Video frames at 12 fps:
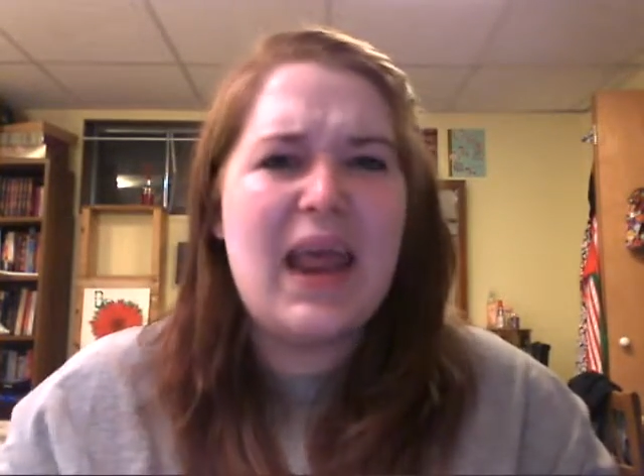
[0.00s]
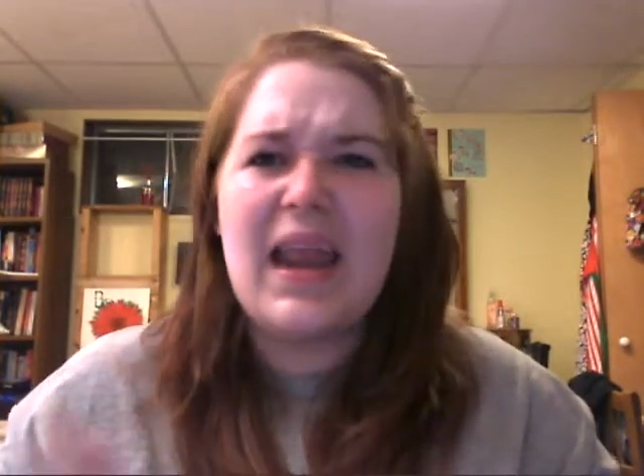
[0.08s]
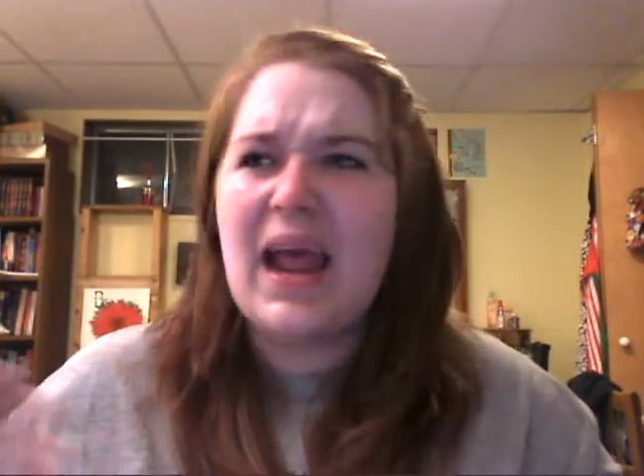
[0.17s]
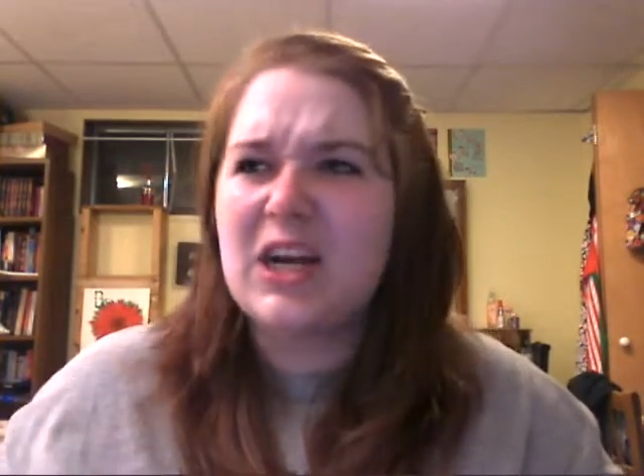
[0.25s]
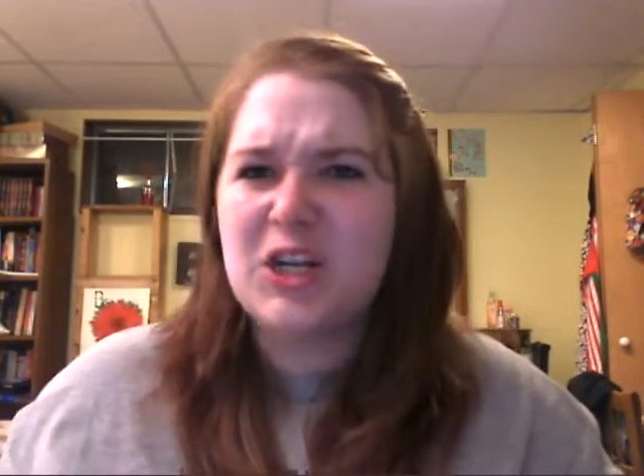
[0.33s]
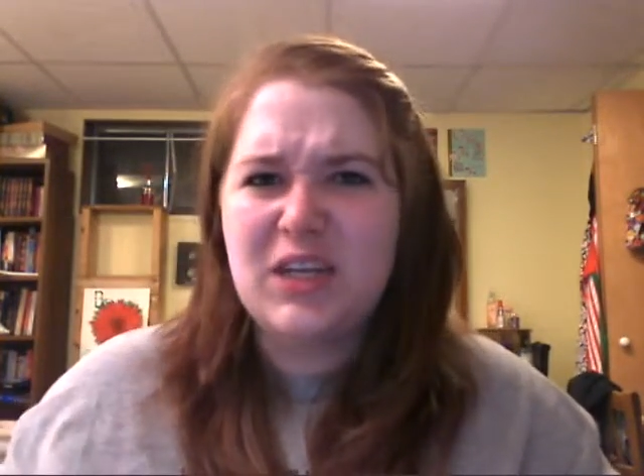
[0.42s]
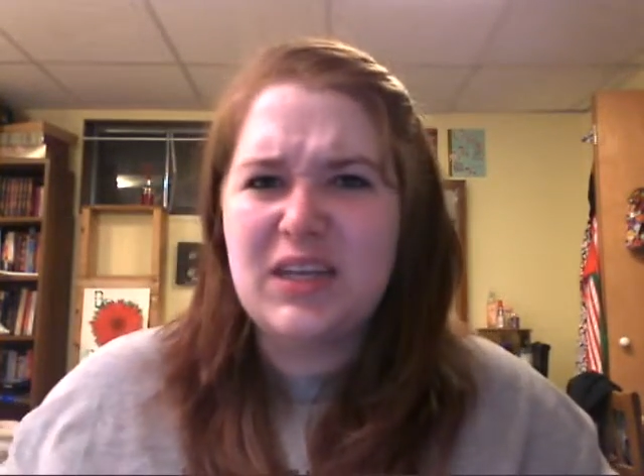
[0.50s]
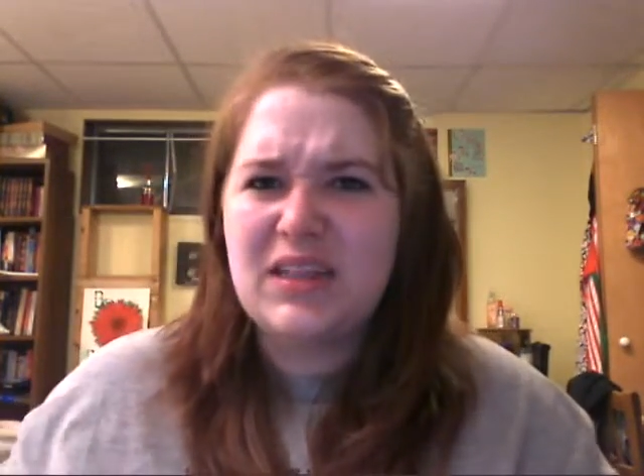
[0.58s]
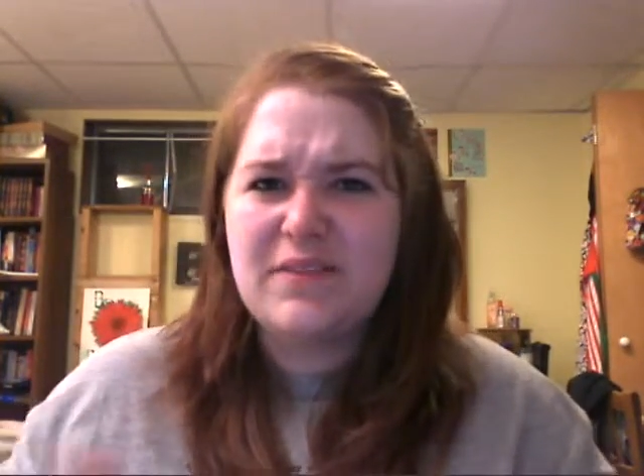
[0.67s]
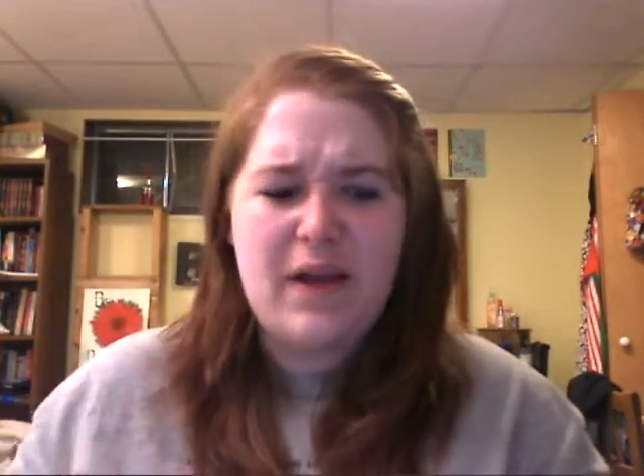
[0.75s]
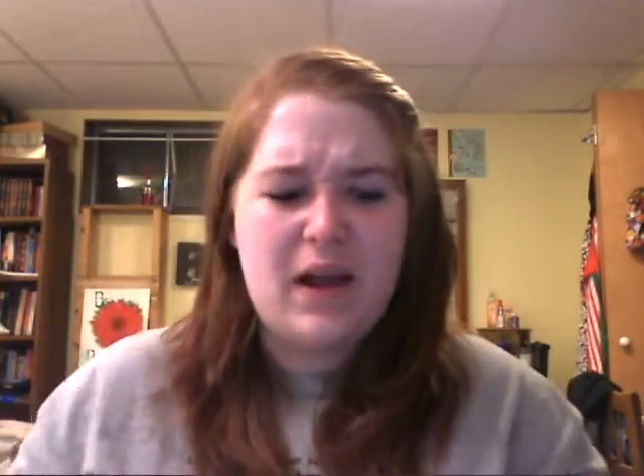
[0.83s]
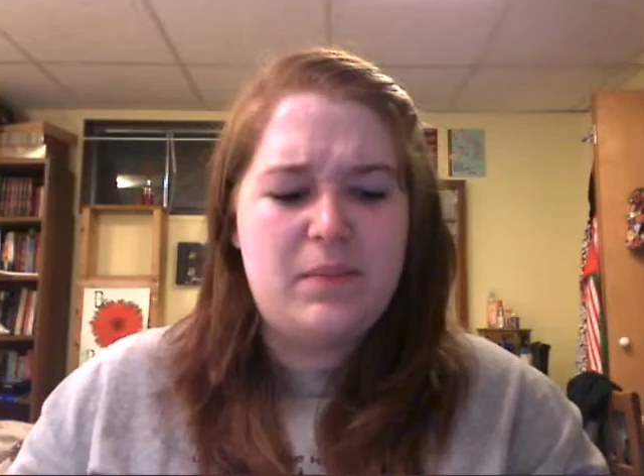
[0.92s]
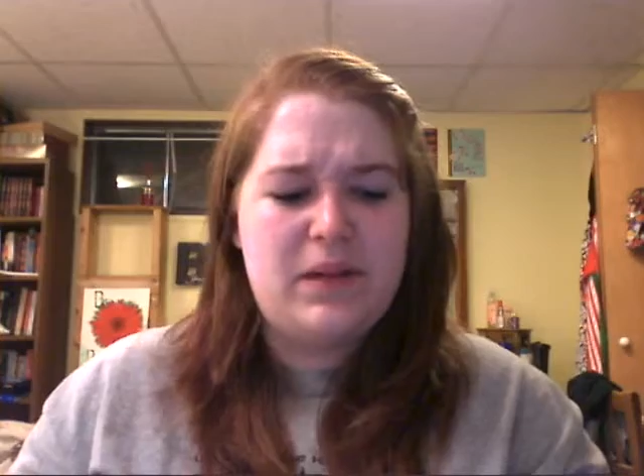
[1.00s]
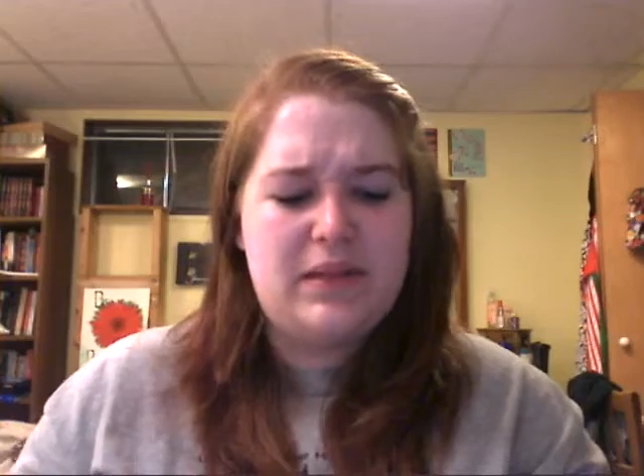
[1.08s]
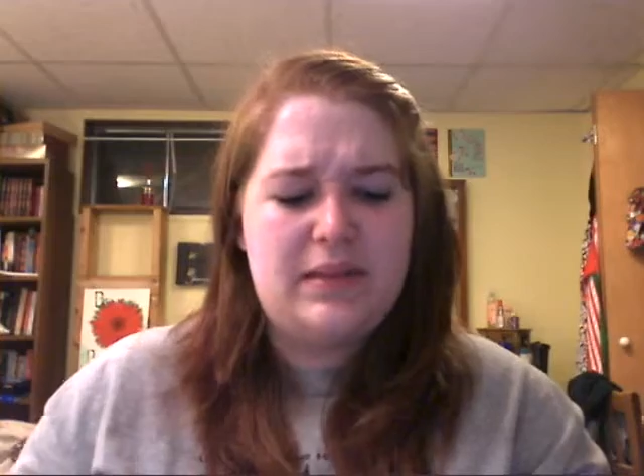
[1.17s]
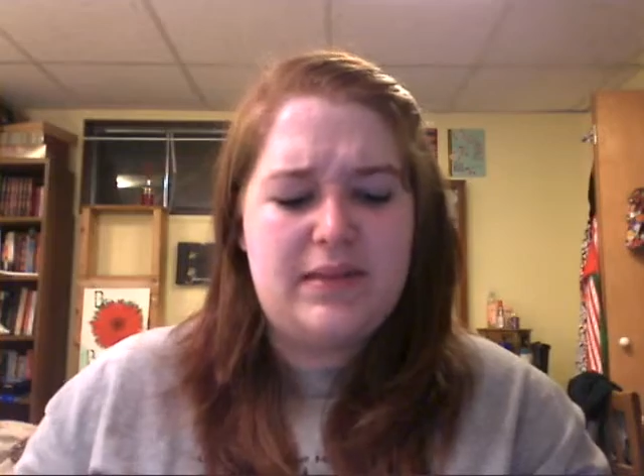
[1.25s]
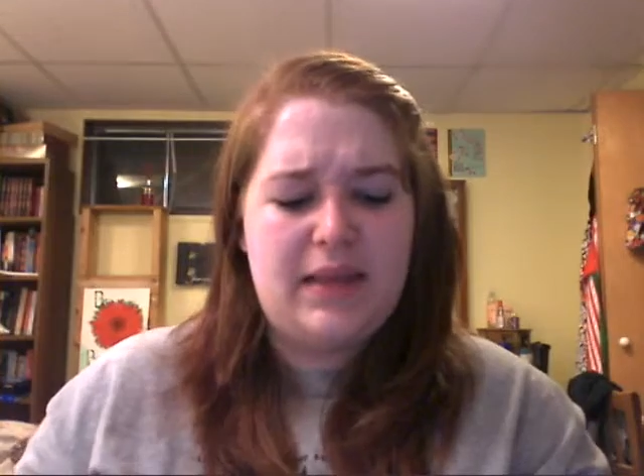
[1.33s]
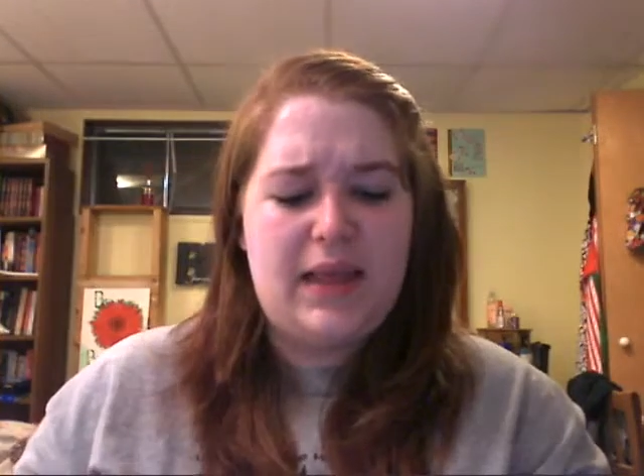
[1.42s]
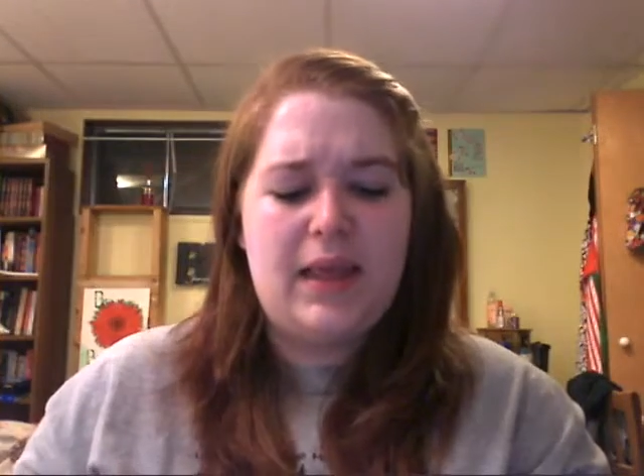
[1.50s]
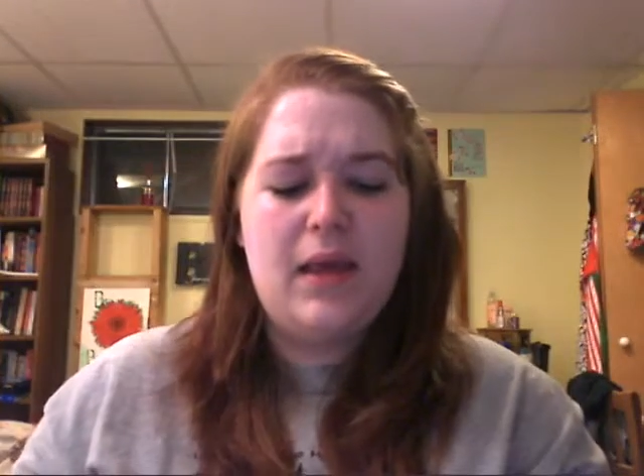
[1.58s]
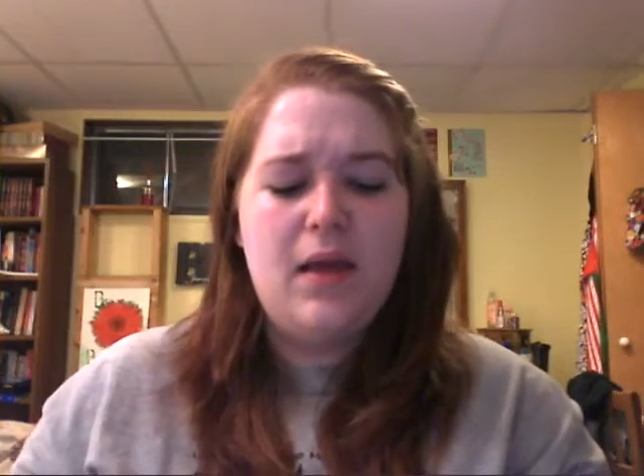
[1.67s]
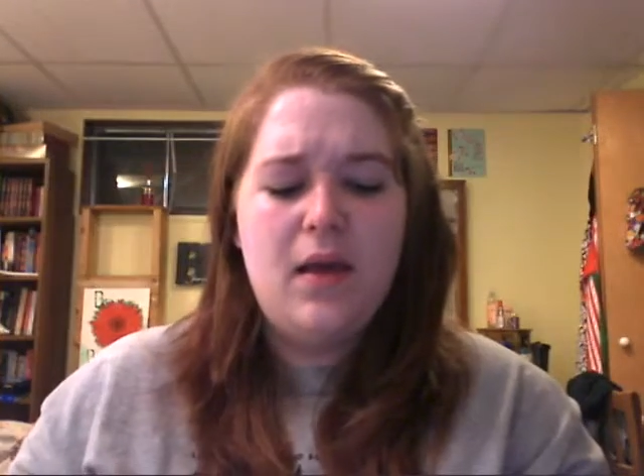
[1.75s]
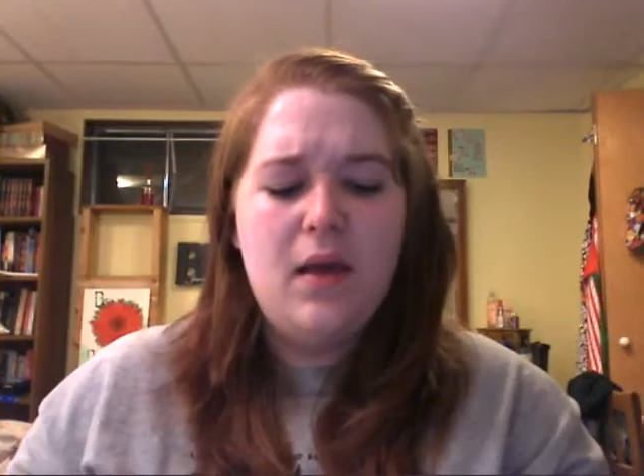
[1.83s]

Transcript: and actually the vitamin C